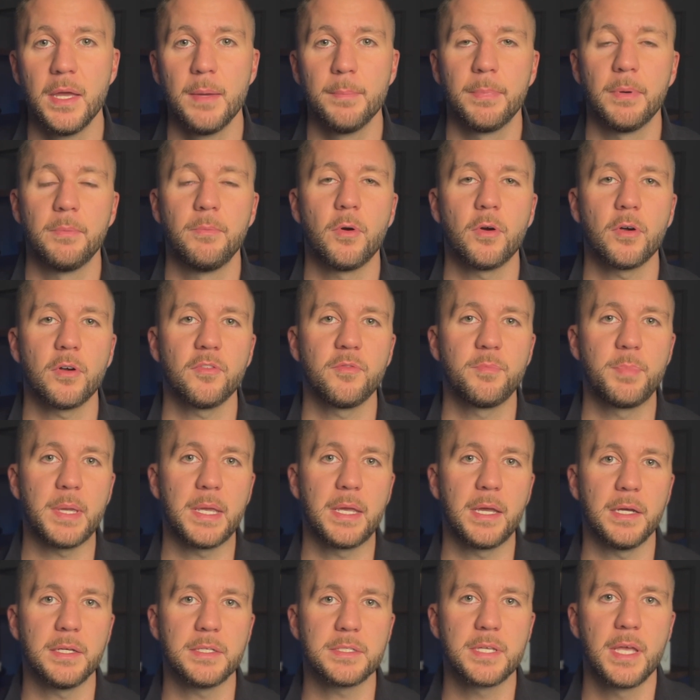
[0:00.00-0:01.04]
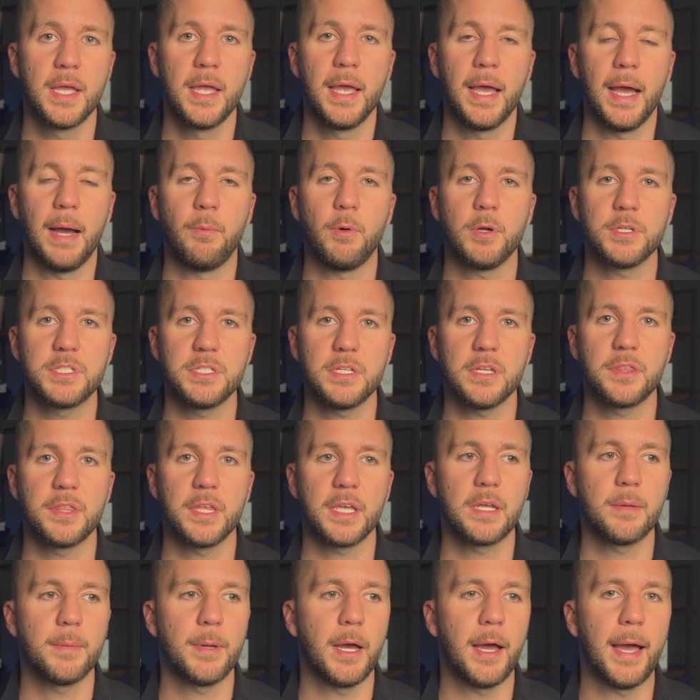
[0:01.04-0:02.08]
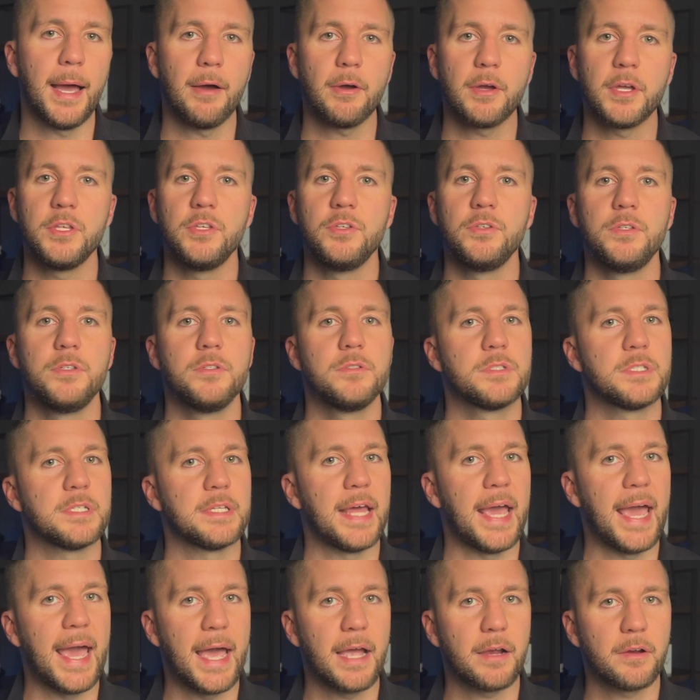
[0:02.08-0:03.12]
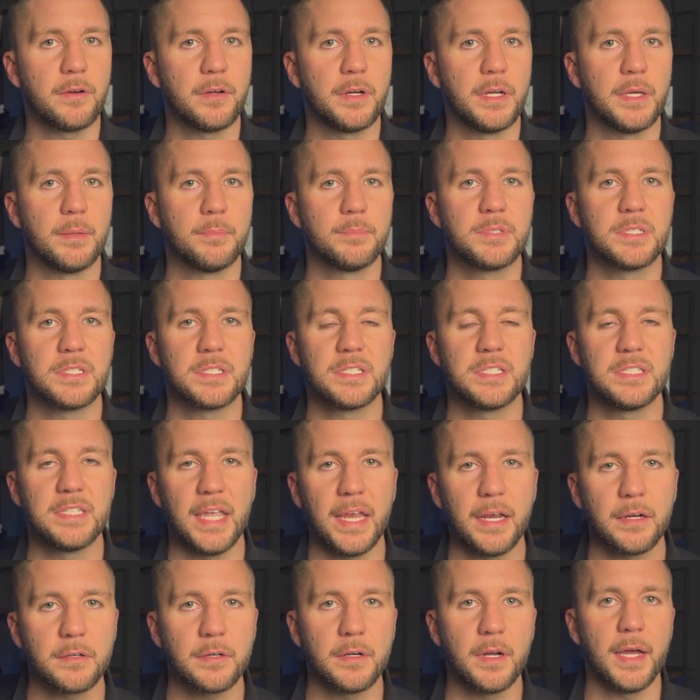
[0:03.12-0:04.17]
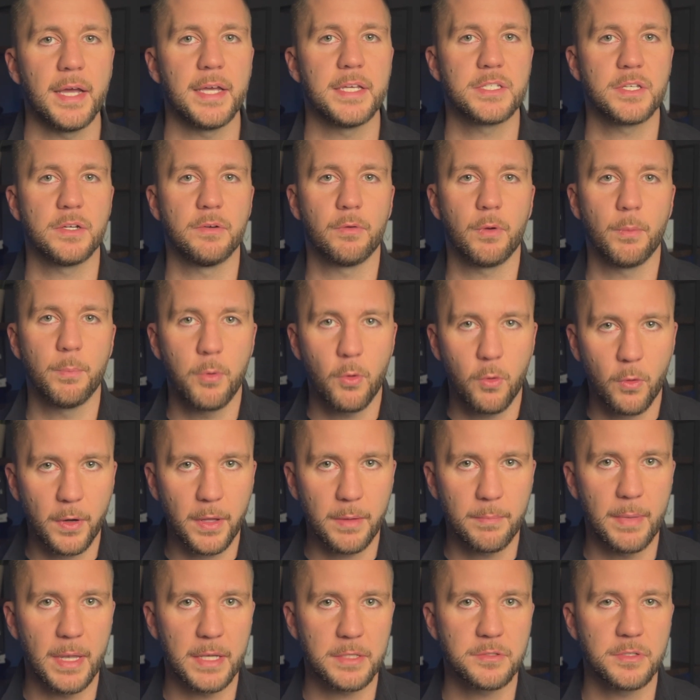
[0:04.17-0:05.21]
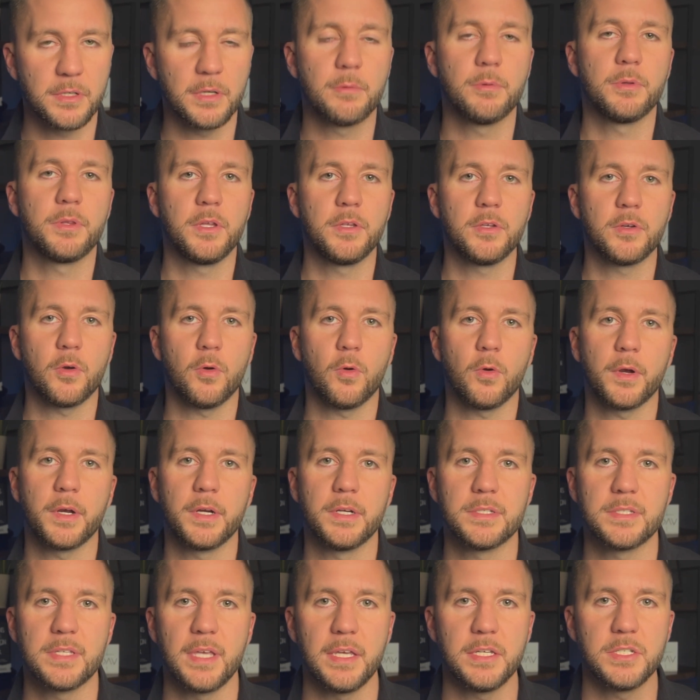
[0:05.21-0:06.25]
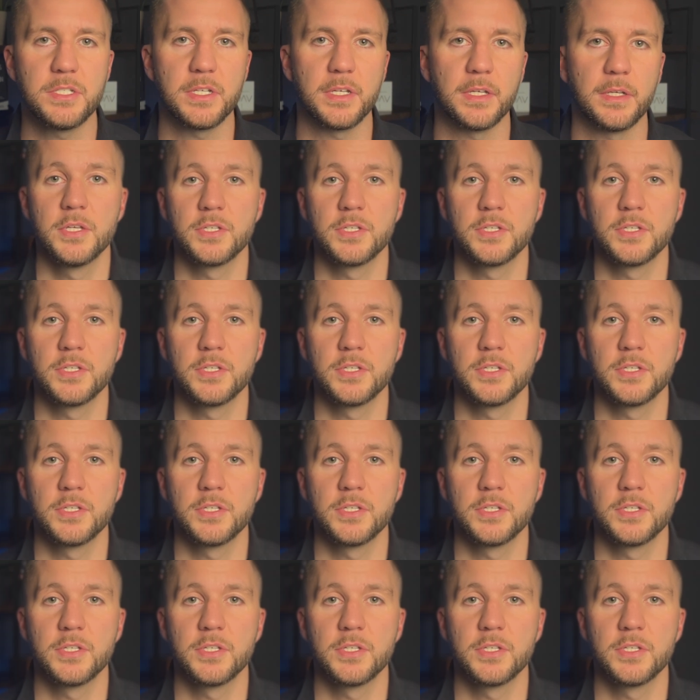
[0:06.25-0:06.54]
but more of because I want you to think about how can you use an acronym to standardize a reporting metric within your organization.